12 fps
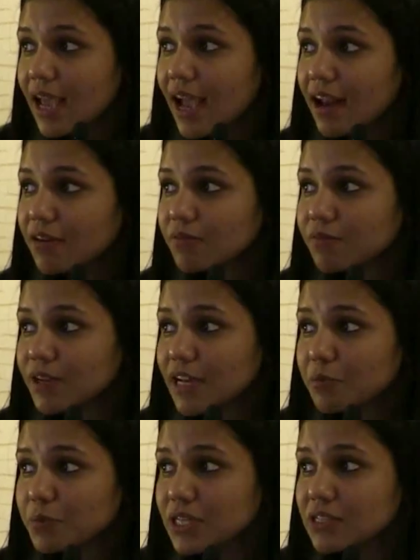And
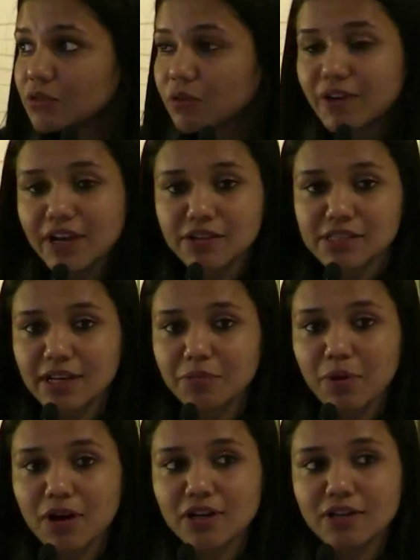VLPs or virus-like
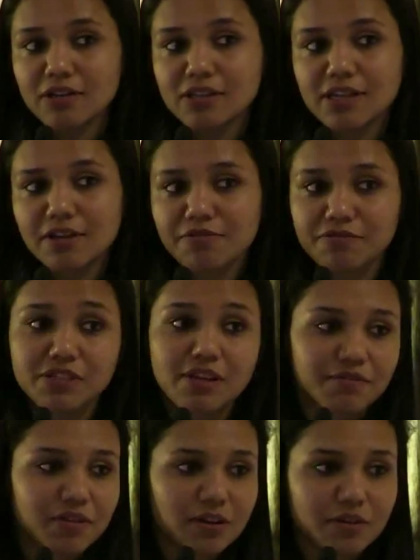particles have
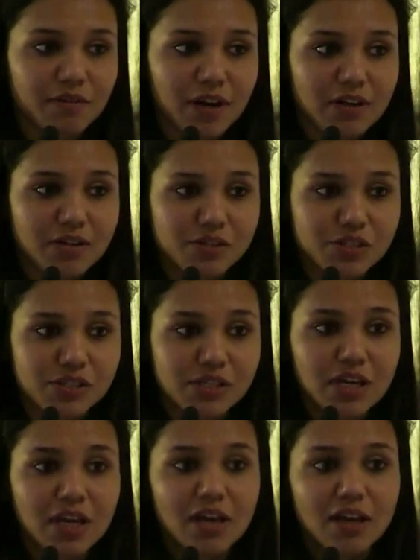several advantages
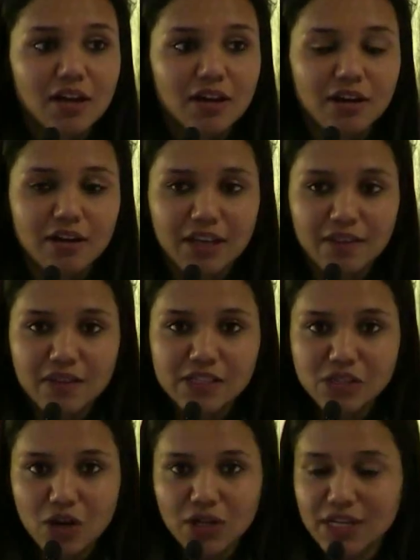in this
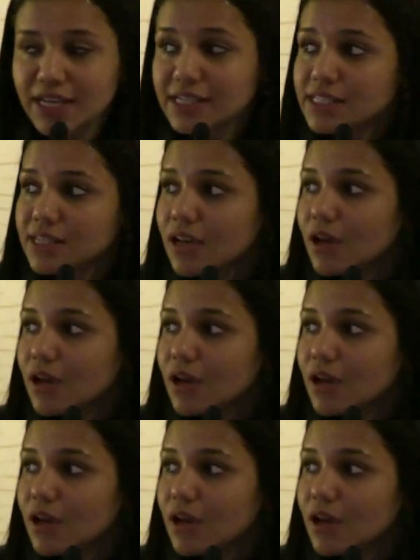context.